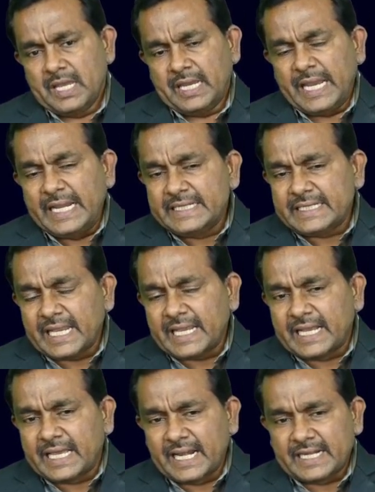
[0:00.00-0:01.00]

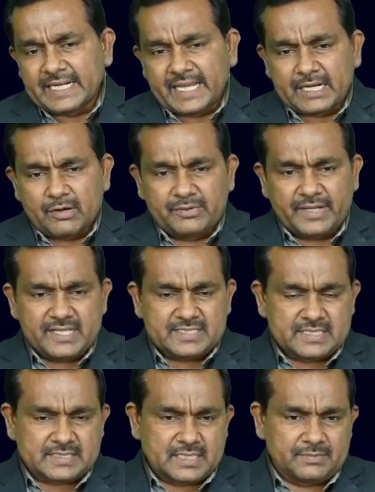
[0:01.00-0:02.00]
integrated accounting
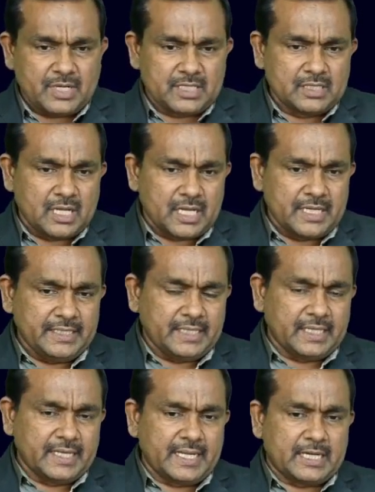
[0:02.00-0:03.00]
system and
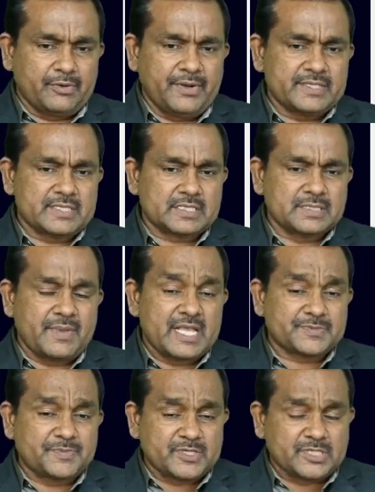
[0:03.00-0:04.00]
non-integrated accounting system,
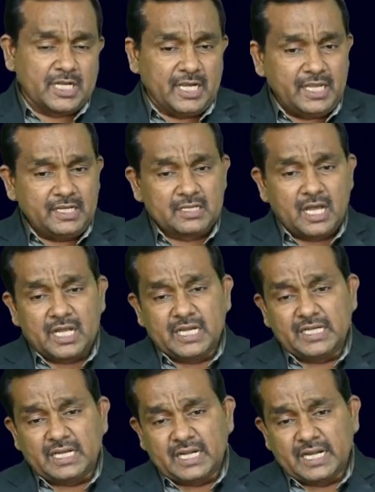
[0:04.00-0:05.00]
especially
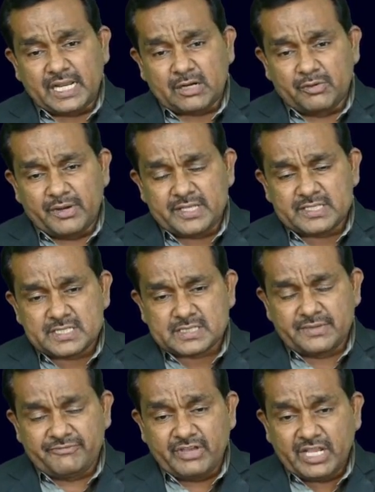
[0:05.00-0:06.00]
non-integrated accounting
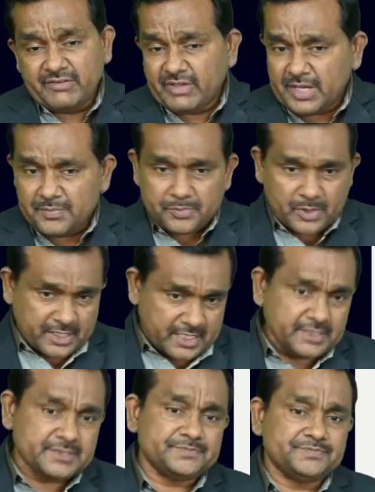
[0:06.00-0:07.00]
system very
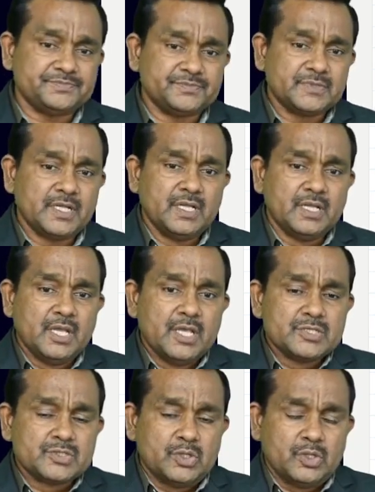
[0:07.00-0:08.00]
important.
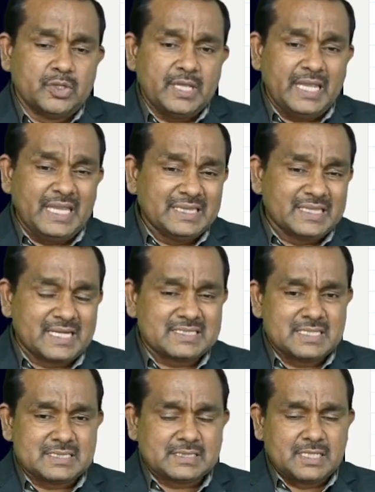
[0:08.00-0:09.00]
So in that
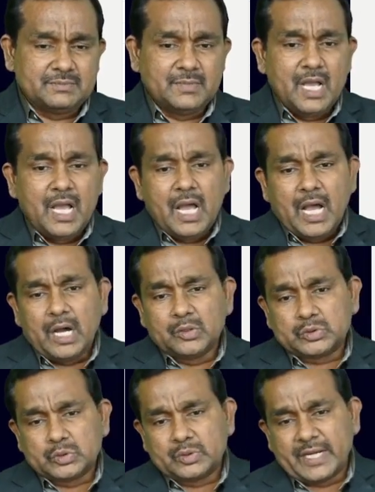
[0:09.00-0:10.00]
system, how
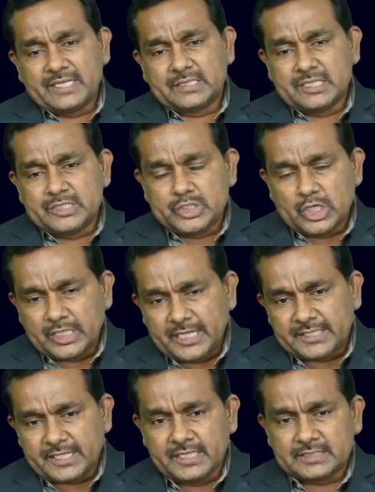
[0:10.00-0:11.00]
to write the journal
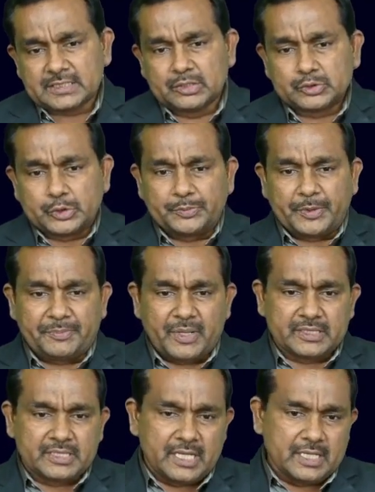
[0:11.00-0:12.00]
entries, how to prepare
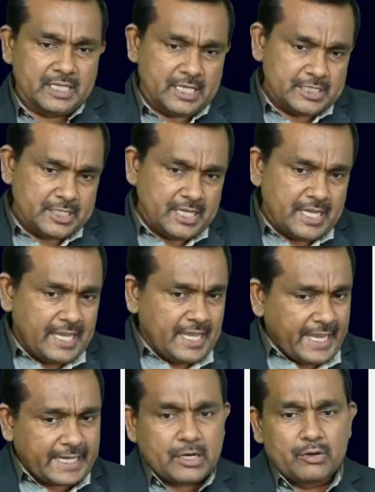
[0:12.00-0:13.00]
the
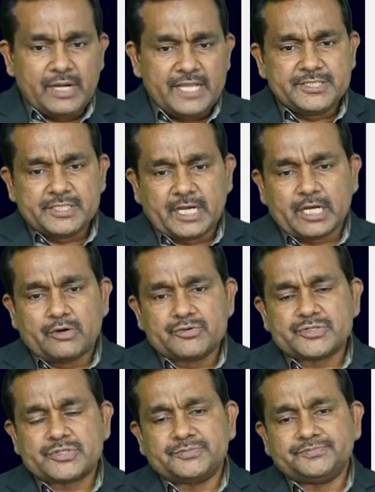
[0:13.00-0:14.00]
ledger
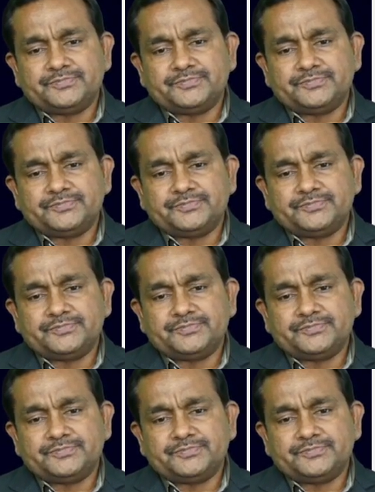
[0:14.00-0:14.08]
accounts,